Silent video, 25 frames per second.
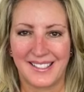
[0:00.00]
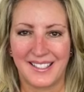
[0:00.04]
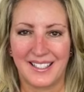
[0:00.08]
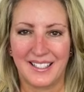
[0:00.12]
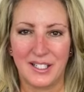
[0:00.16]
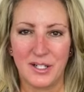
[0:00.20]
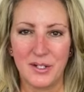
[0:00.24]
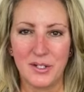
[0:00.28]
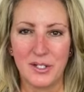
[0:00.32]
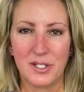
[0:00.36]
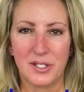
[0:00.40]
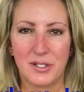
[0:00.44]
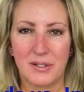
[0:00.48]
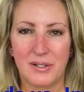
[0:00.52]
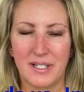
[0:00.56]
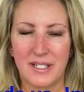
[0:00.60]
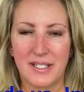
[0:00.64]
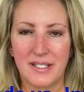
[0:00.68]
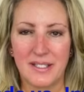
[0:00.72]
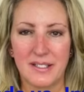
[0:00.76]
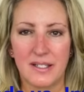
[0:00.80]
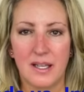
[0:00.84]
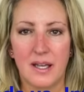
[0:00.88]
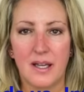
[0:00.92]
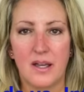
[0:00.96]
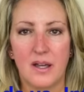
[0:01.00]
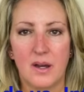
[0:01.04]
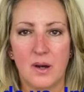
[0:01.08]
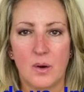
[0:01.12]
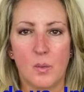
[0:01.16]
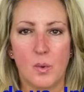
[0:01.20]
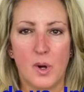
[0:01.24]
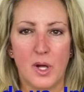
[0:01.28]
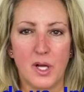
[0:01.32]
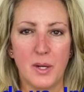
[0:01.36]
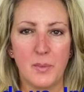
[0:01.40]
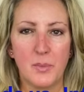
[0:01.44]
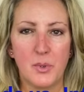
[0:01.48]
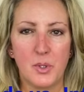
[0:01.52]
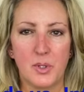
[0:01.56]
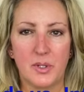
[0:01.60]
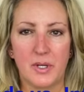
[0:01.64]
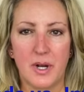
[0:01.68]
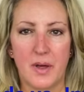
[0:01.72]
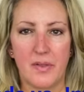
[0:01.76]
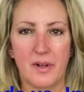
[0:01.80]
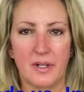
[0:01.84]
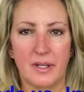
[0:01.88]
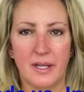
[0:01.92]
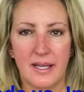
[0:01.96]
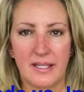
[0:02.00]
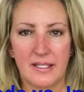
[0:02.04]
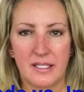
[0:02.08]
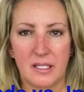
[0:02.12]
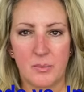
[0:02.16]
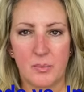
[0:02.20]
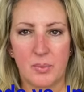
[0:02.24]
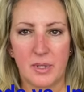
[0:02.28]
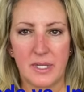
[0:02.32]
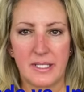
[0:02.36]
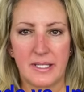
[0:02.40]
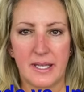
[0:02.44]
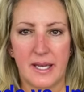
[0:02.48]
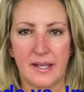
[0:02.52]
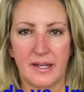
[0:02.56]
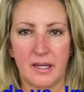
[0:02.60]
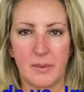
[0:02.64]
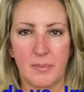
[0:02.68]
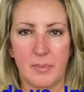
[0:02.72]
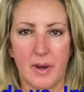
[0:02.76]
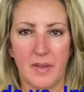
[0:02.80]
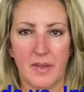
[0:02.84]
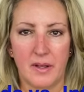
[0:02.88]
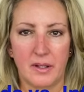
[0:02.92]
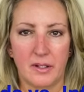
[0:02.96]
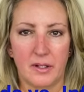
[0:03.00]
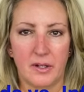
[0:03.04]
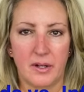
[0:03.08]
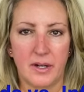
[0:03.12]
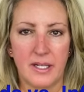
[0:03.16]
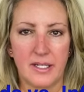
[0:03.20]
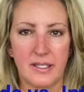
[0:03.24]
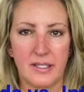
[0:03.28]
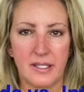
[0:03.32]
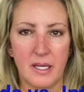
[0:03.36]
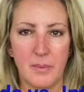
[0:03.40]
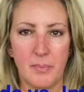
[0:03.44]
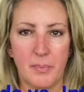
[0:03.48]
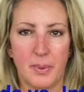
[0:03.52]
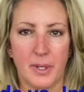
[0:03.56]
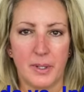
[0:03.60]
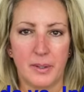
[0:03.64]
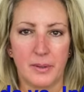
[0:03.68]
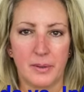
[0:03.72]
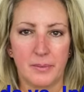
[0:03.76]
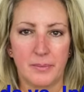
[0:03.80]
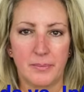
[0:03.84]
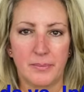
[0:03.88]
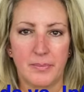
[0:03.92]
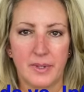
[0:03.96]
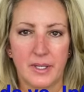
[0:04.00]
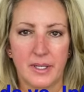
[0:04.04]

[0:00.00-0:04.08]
Hello students, welcome to another lesson presented by the Learning Depot.